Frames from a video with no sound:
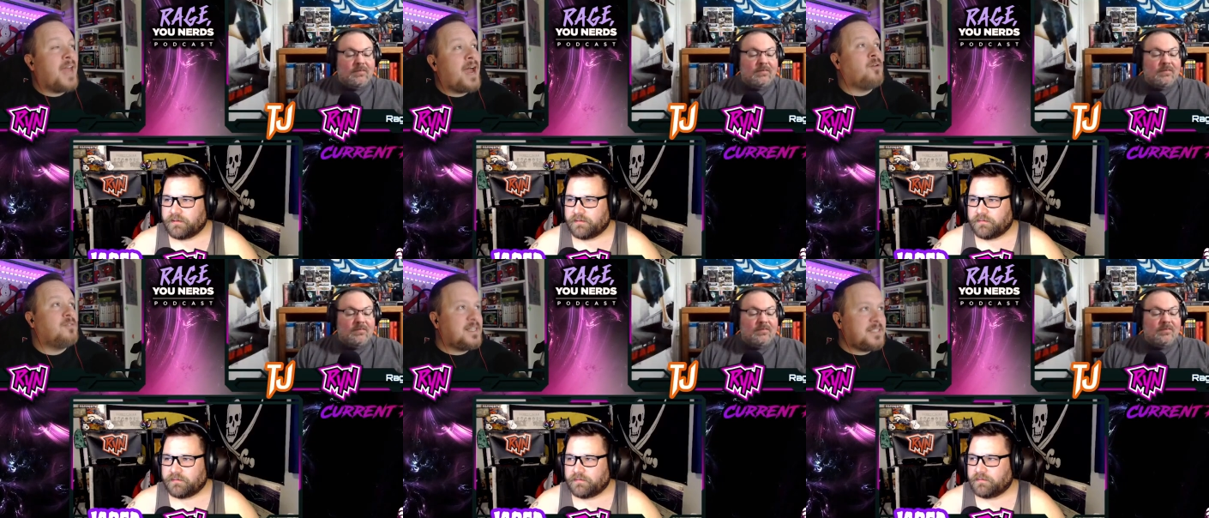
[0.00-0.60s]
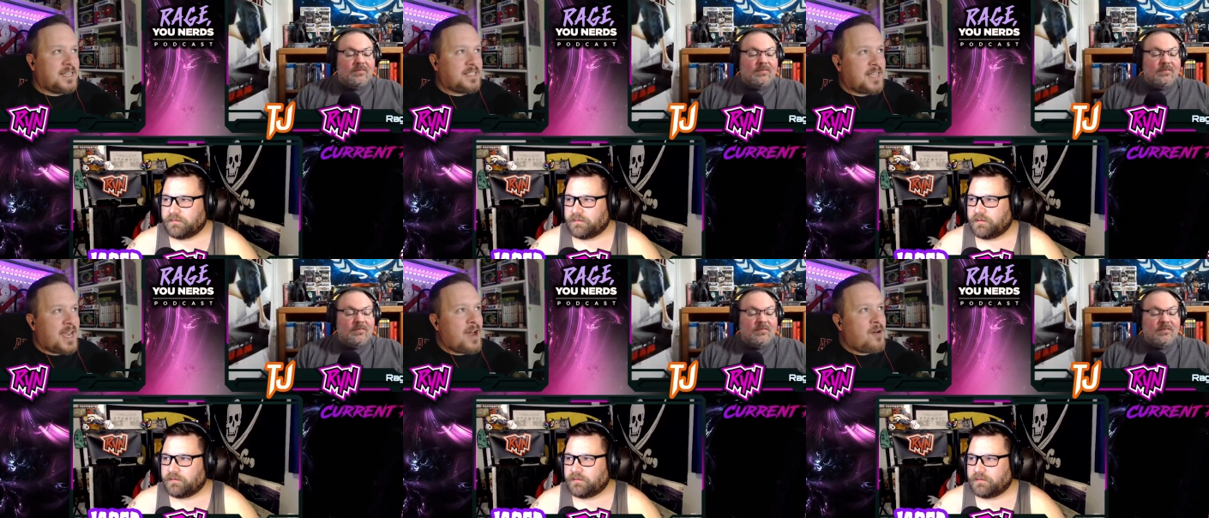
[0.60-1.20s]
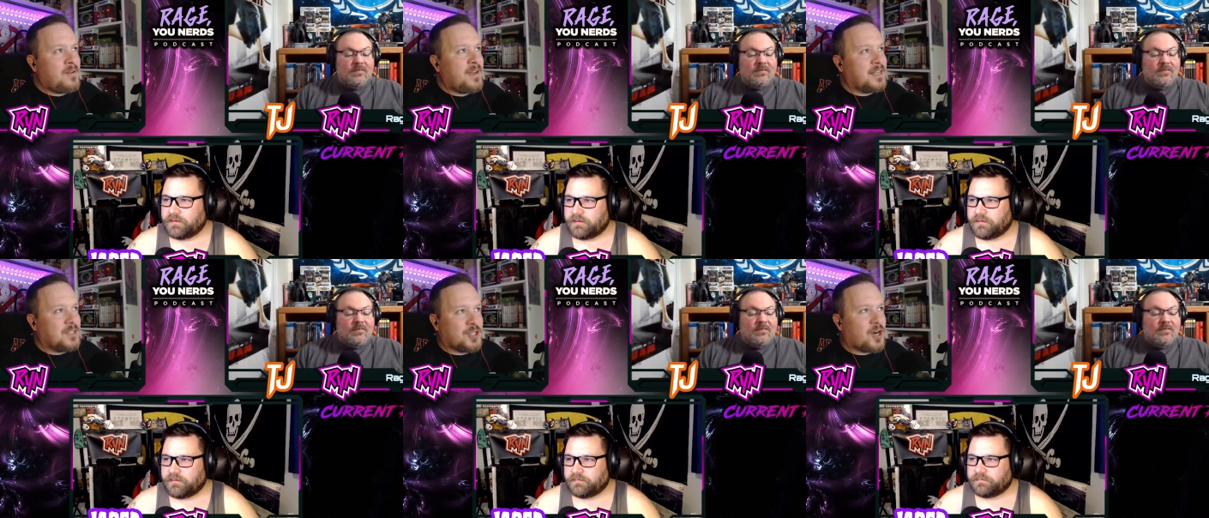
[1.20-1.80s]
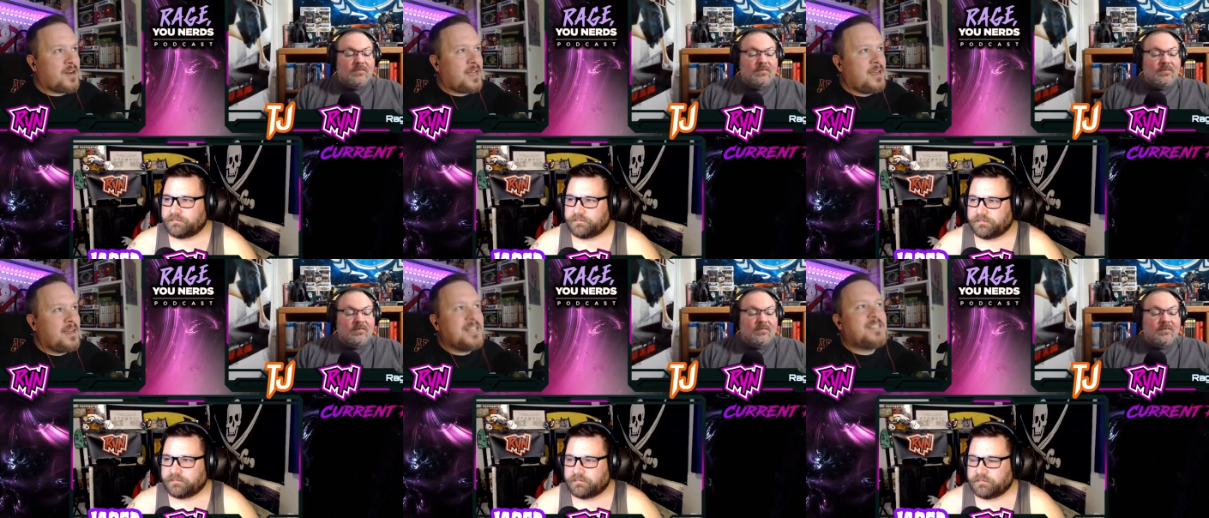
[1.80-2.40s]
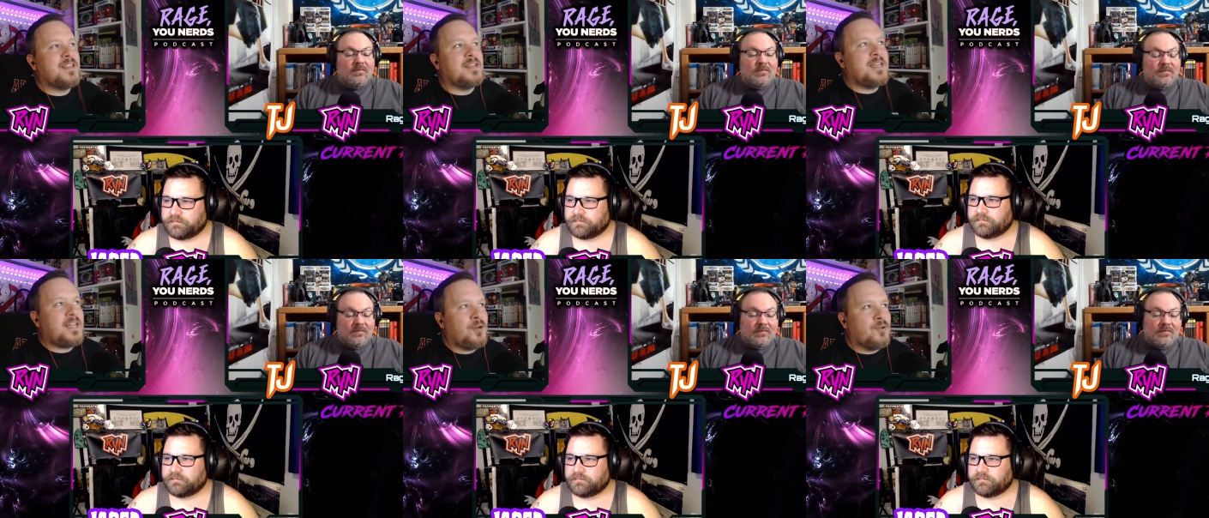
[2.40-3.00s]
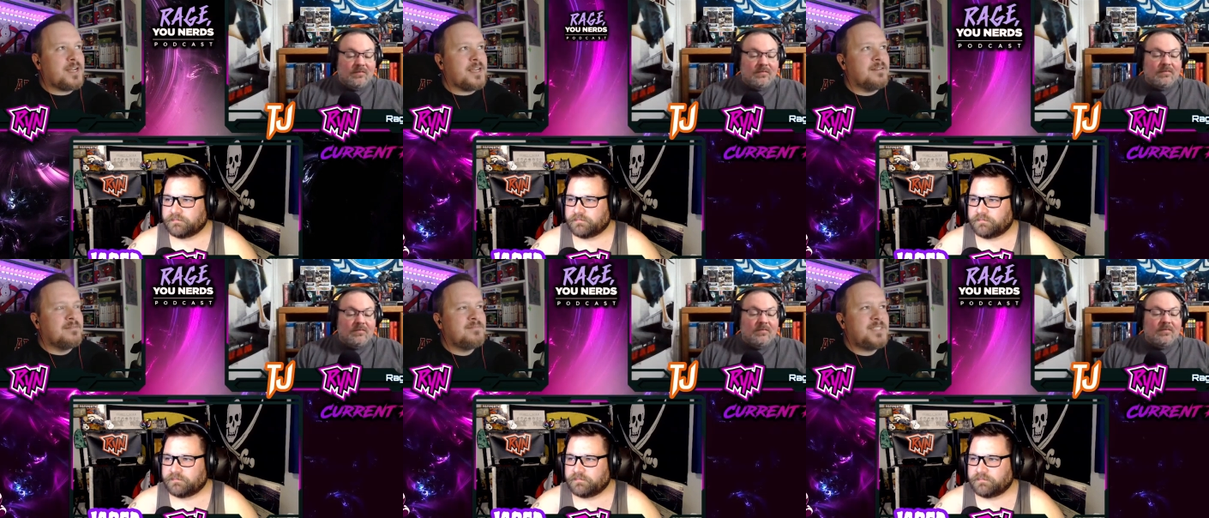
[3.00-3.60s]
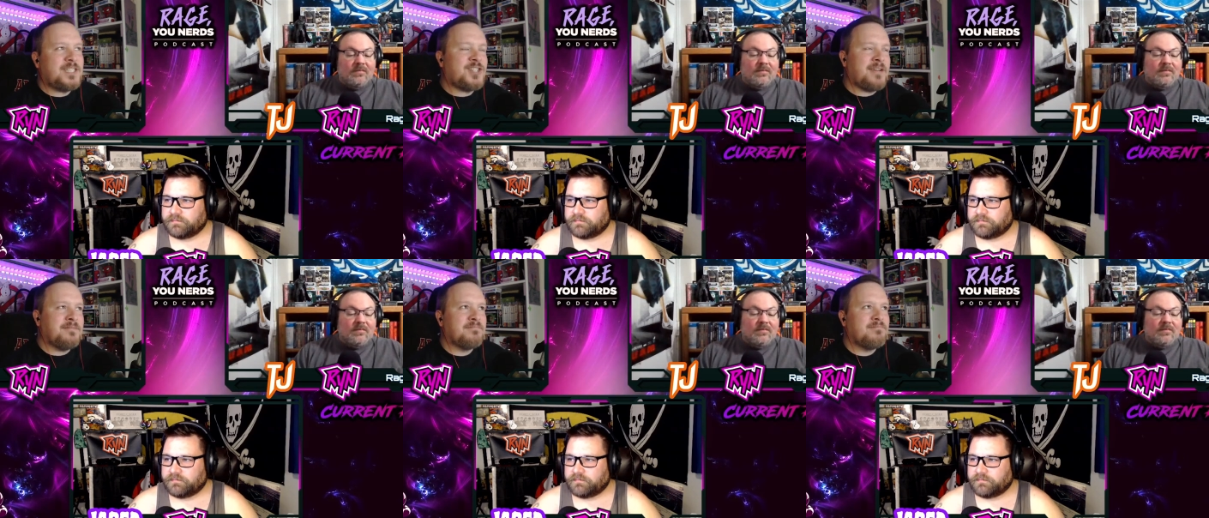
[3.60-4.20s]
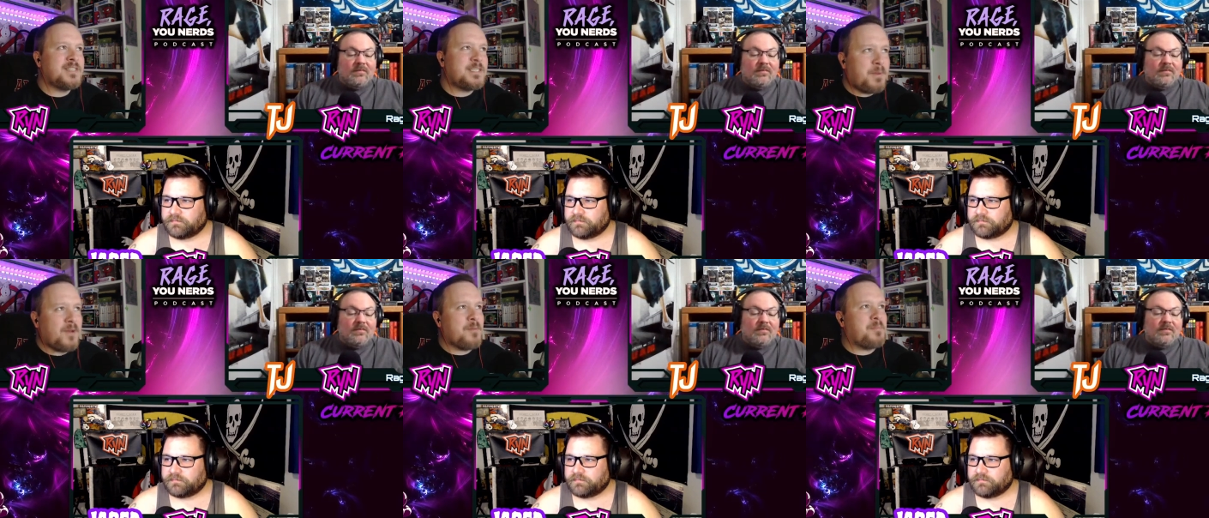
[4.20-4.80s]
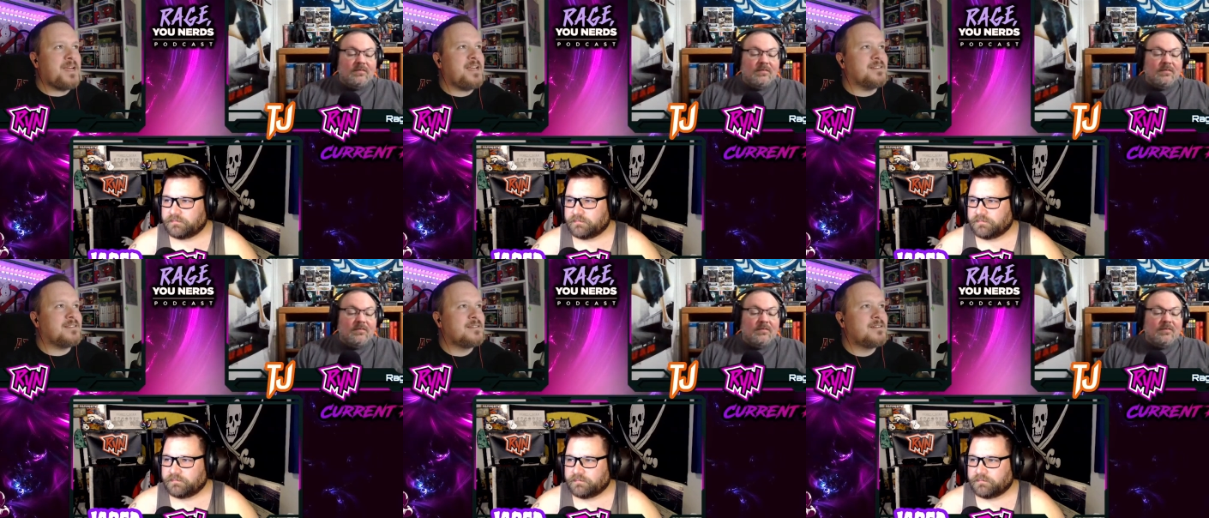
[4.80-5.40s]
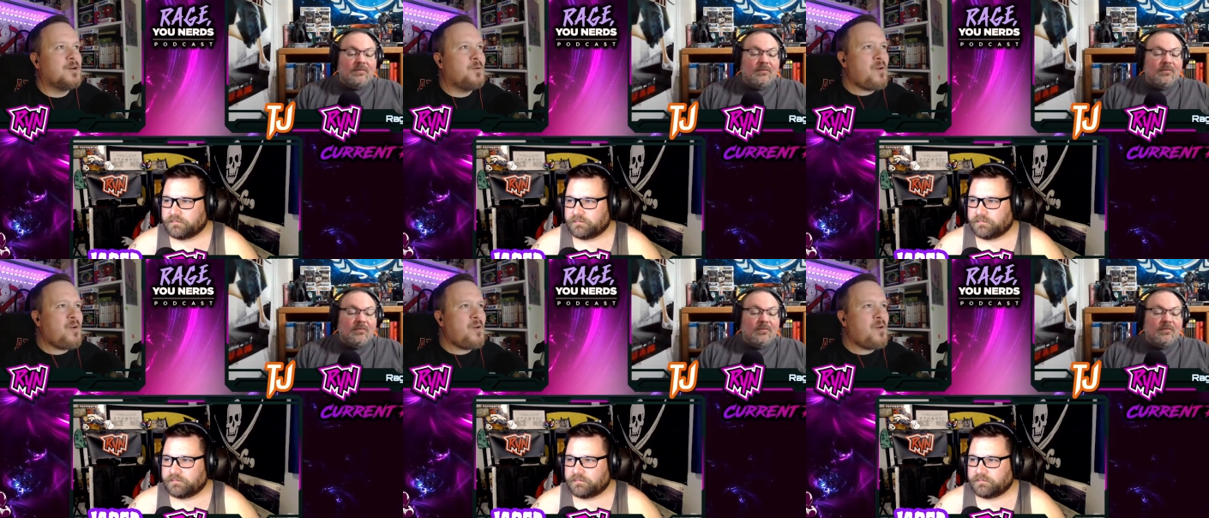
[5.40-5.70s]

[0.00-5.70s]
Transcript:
Speaker 1: Now, let's get down and dirty into the nitty gritty. TJ, spill the beans.